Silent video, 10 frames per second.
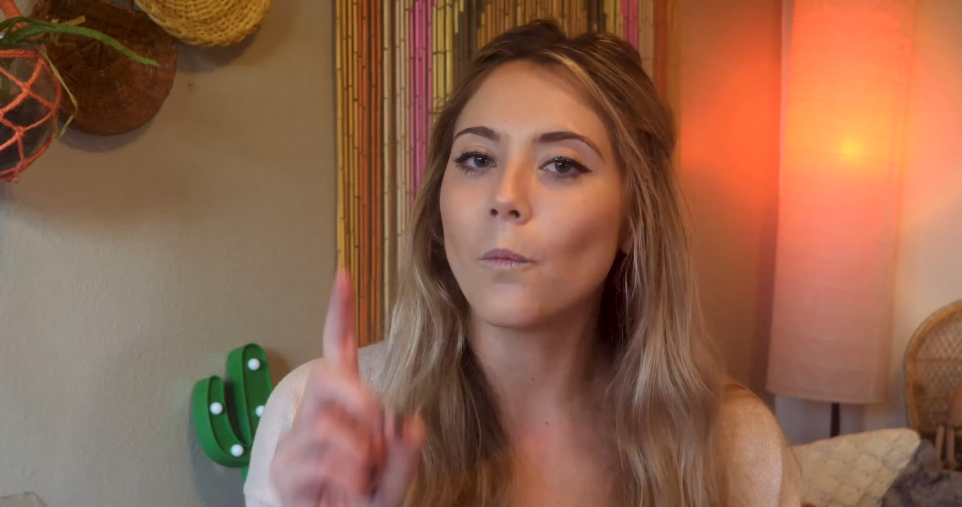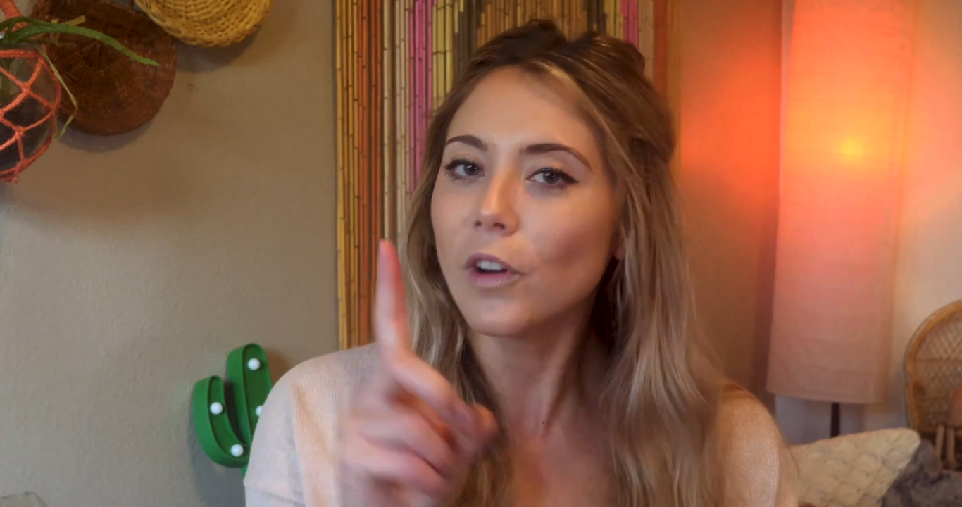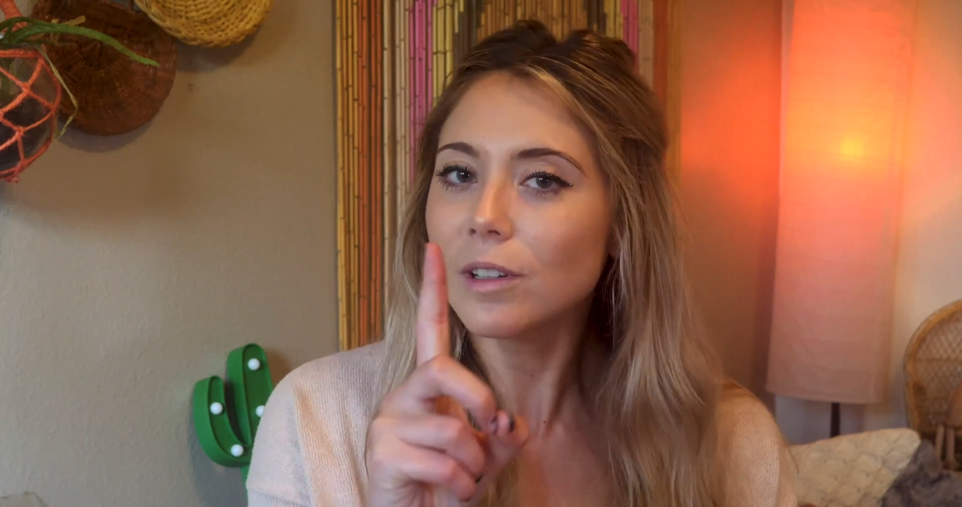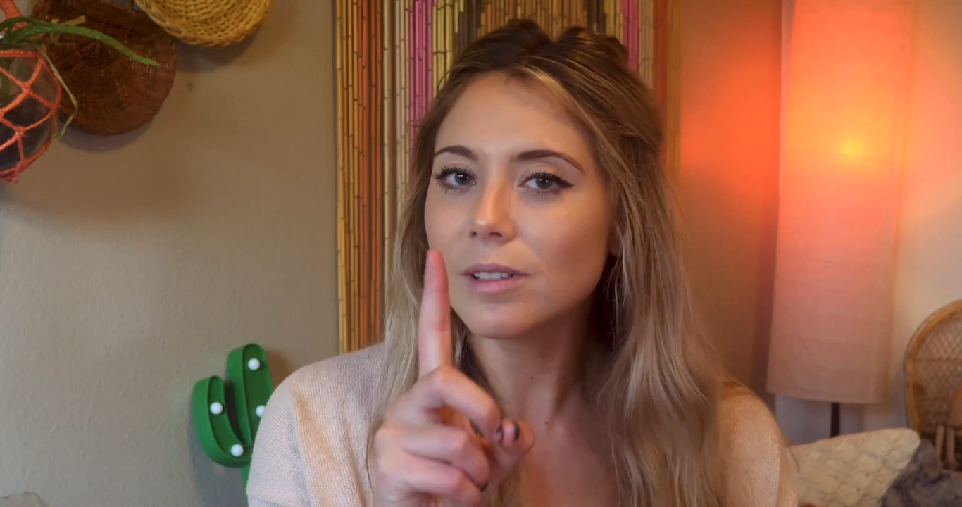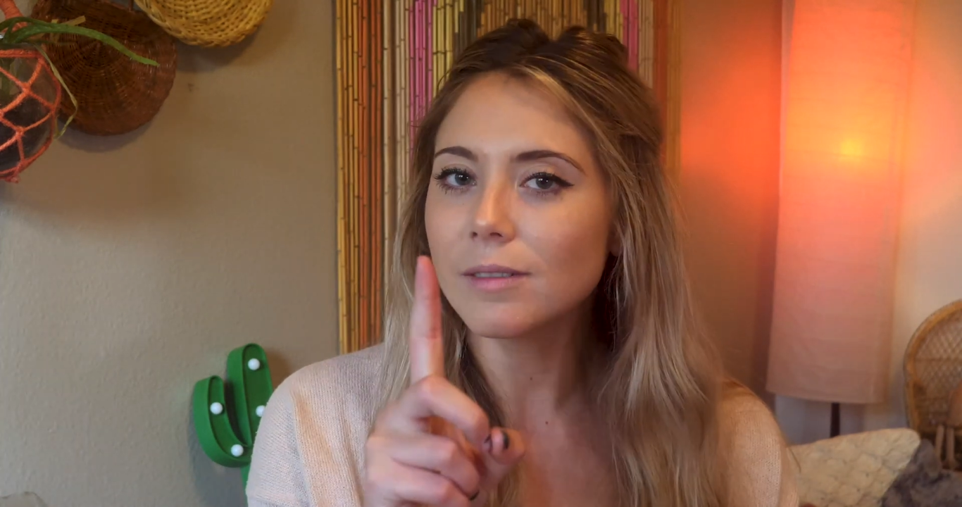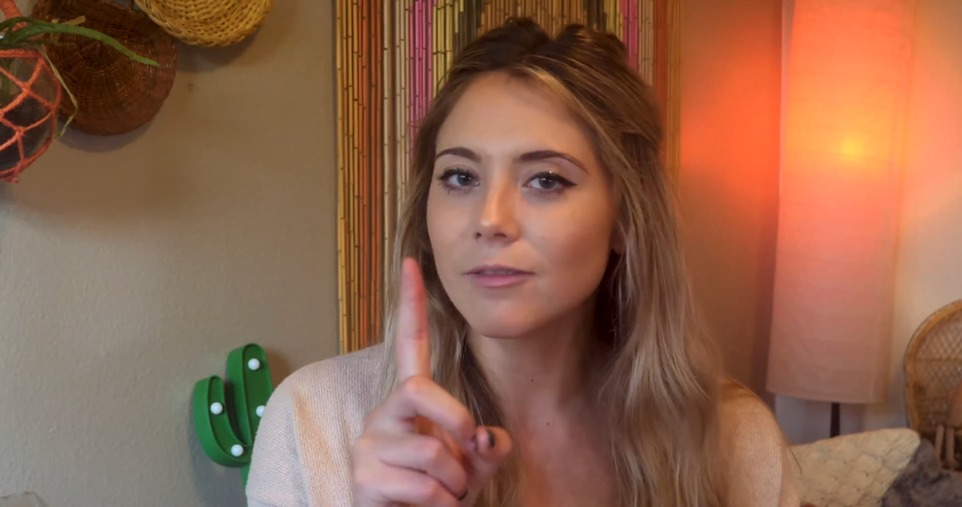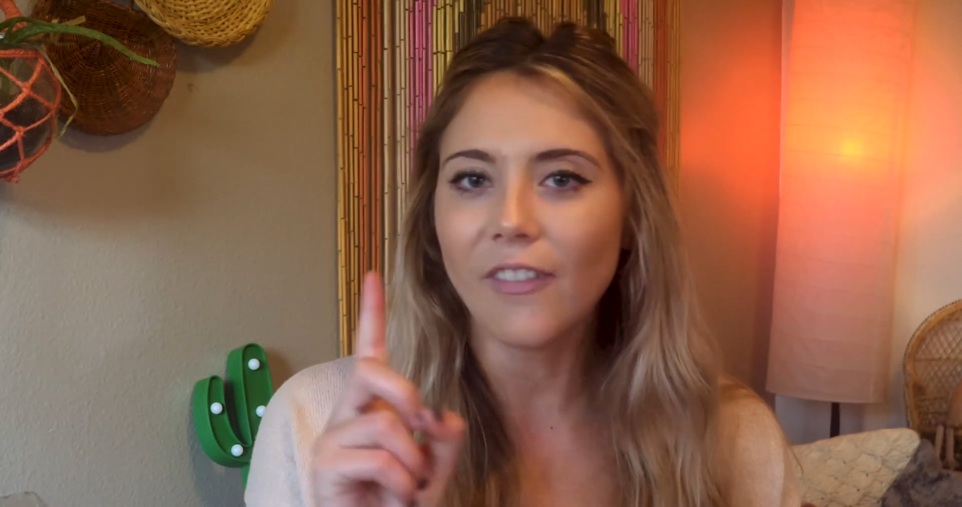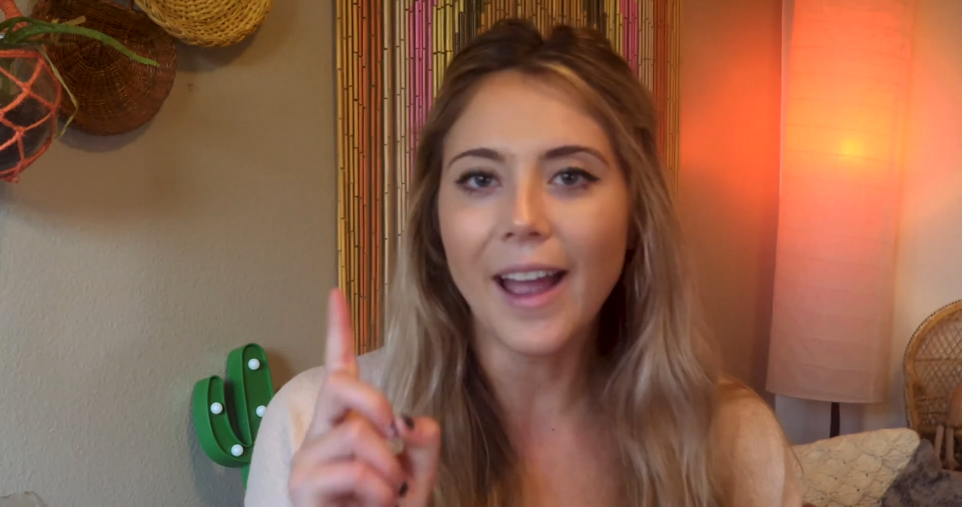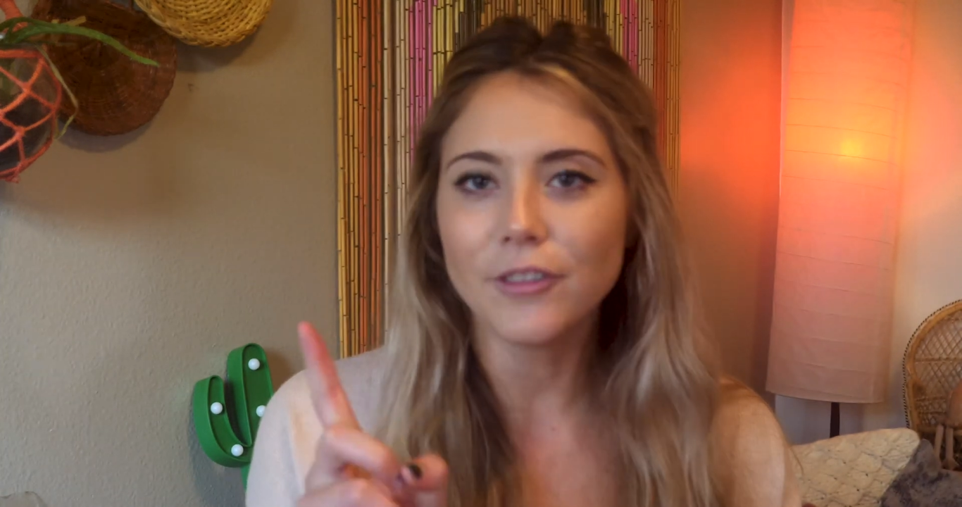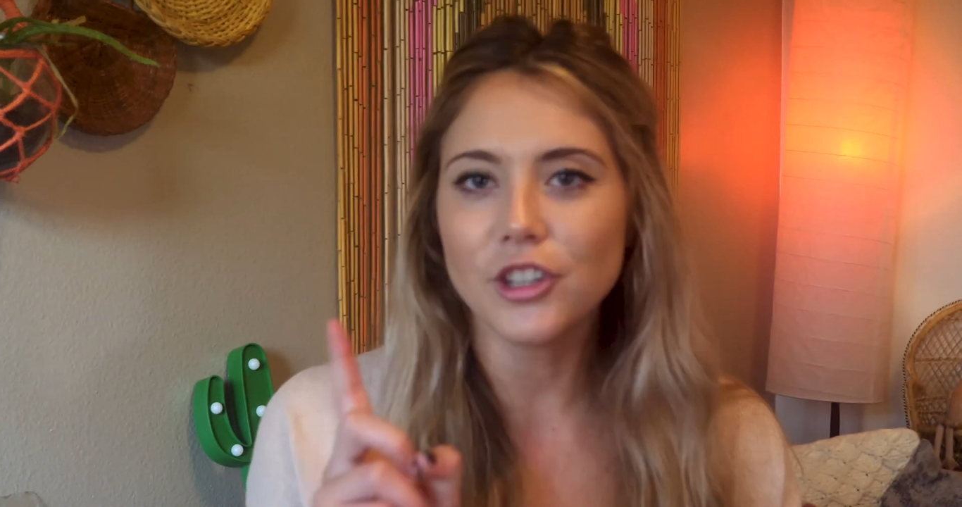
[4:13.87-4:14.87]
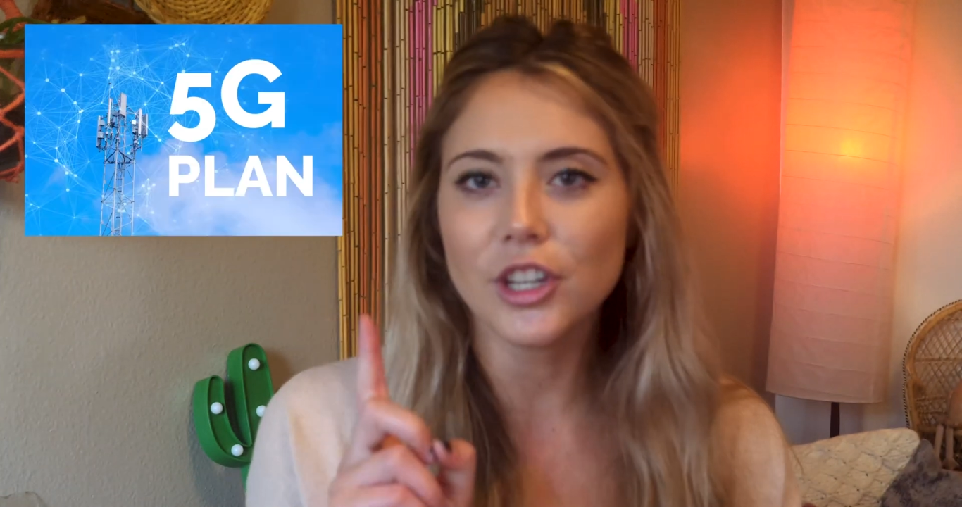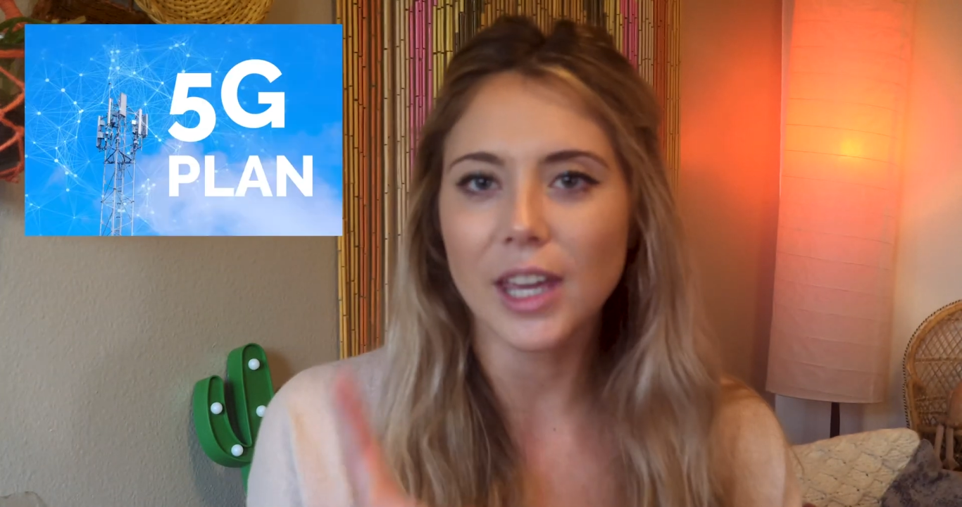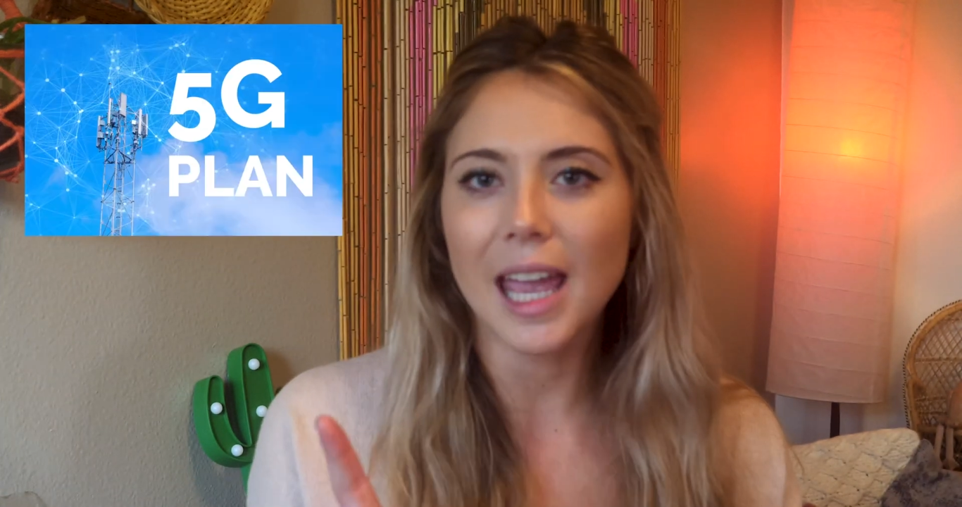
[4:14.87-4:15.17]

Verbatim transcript: first 5G